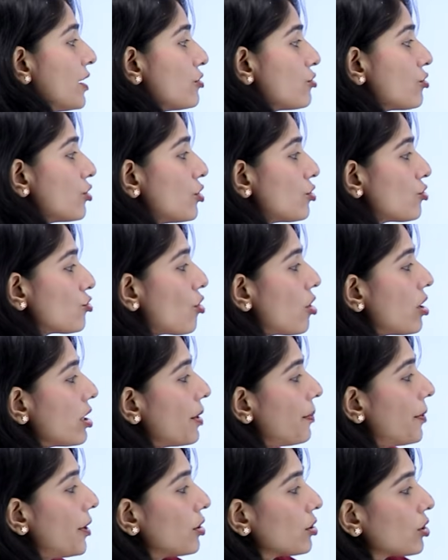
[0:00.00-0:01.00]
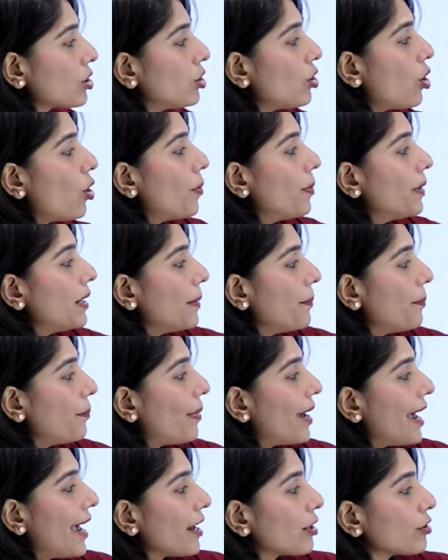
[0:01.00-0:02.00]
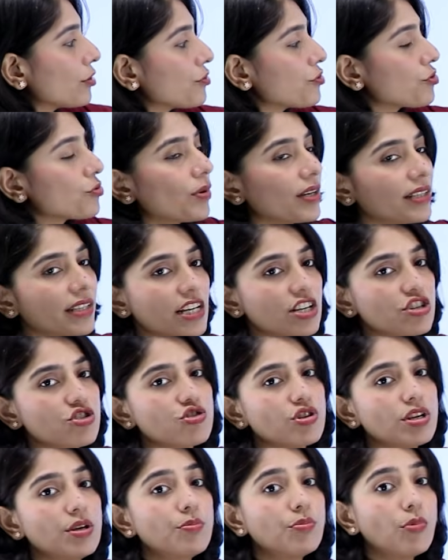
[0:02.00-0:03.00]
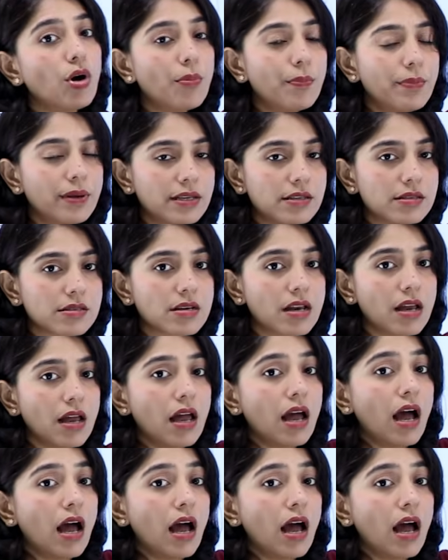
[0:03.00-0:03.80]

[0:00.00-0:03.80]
So you talk about global impact of Swadeshi movement.